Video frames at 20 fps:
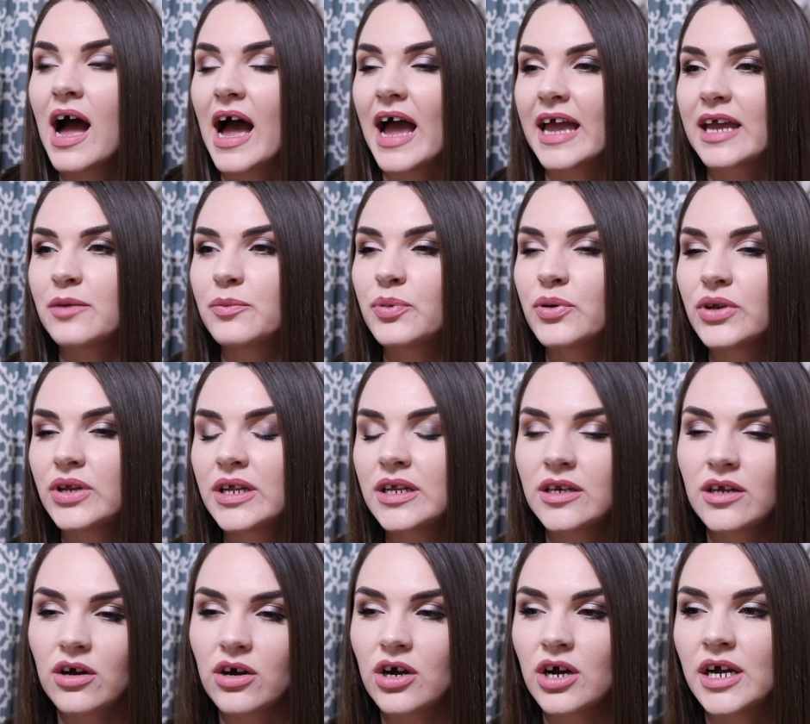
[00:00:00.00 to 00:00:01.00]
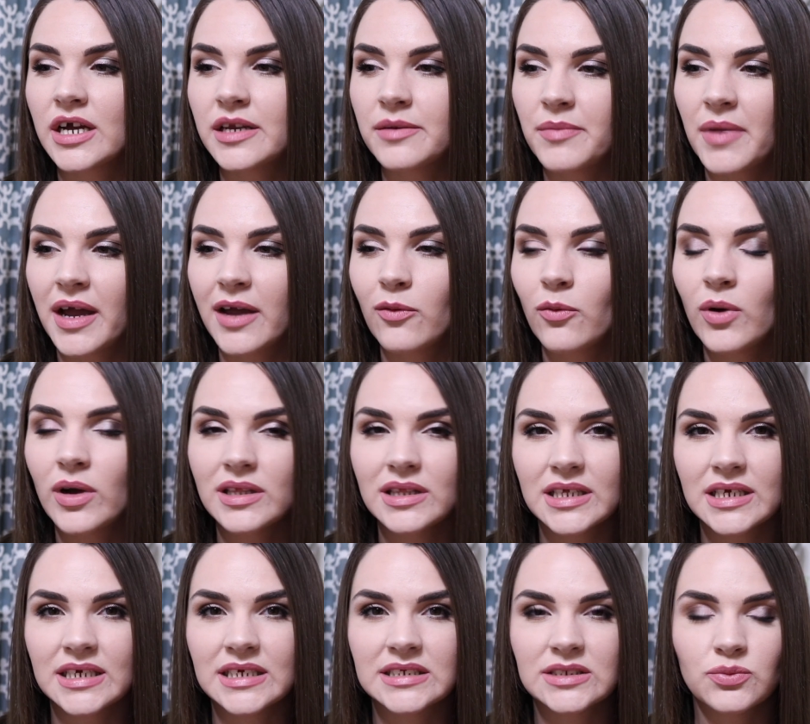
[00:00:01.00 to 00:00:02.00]
I had put it on my want
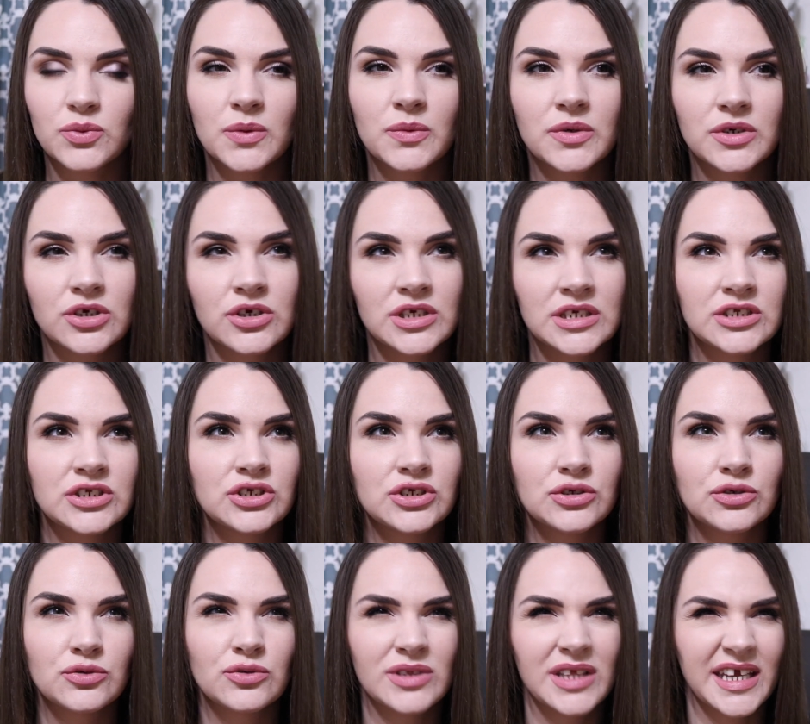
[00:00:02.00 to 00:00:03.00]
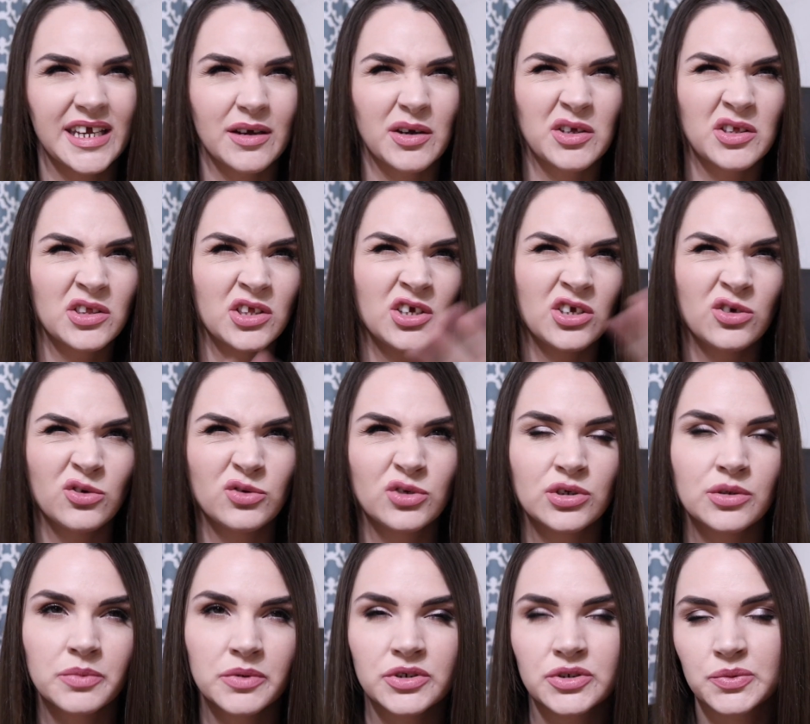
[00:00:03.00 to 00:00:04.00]
list. We were gonna do, like, the
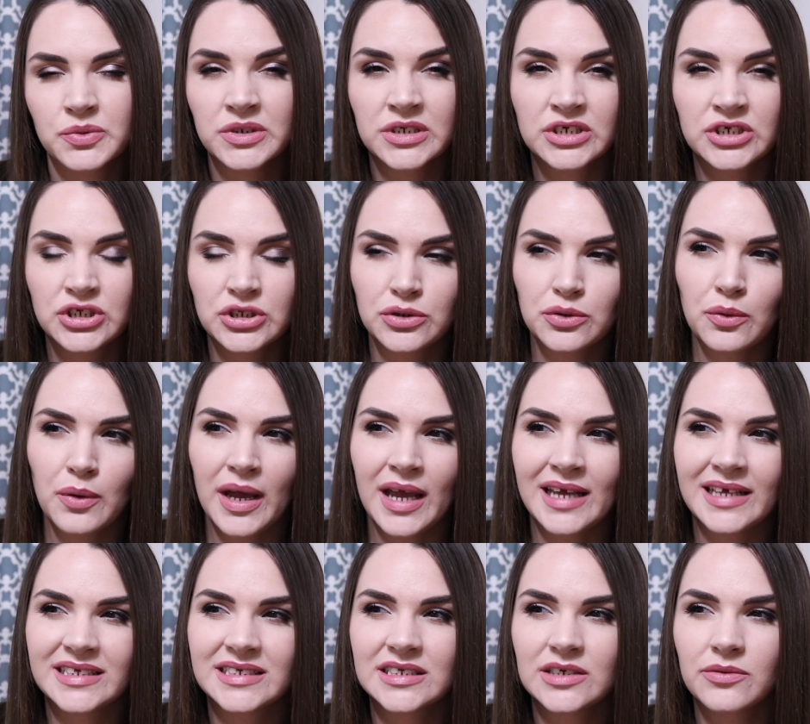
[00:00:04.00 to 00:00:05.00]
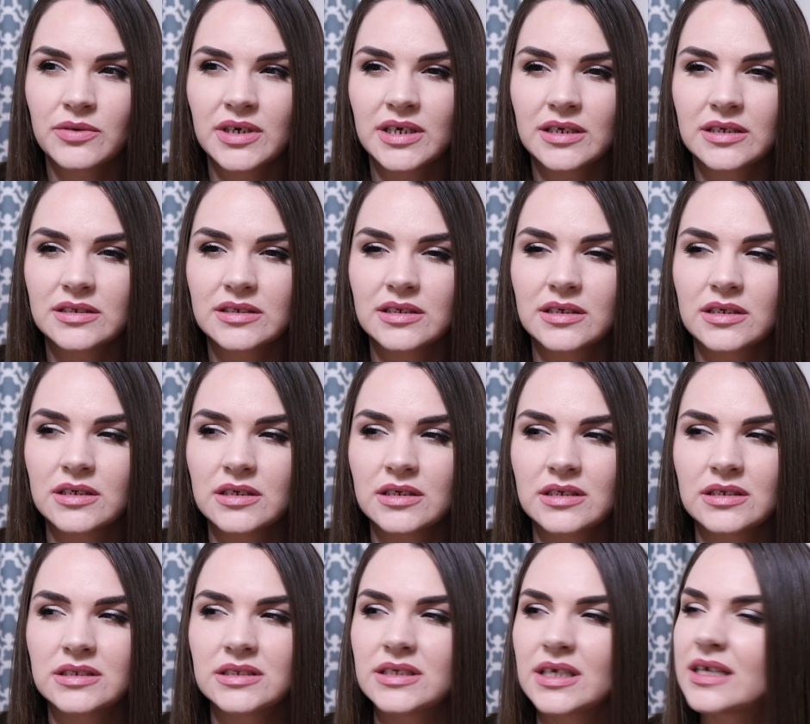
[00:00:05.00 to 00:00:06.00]
YouTubers were gonna do a secret
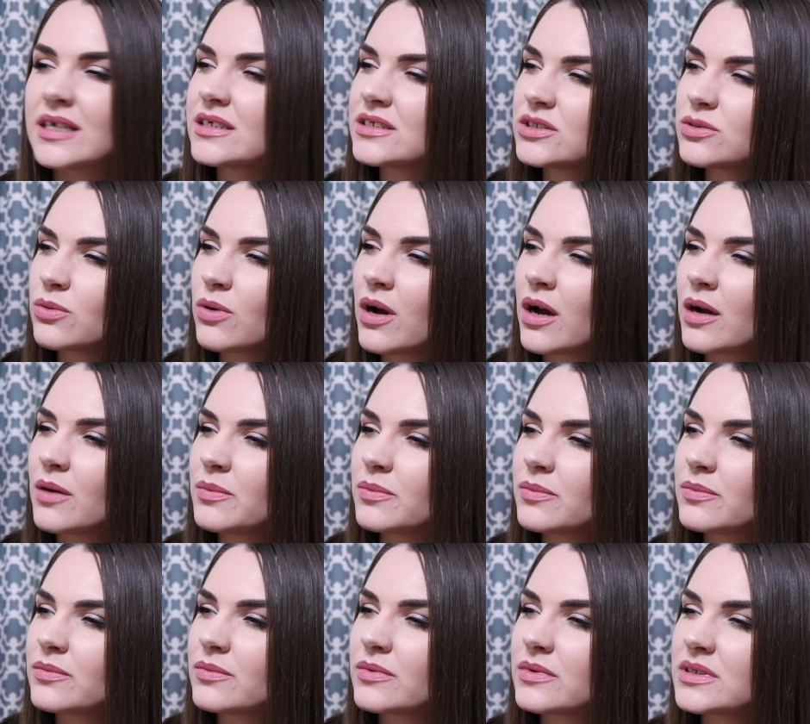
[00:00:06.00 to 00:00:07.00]
Santa swap.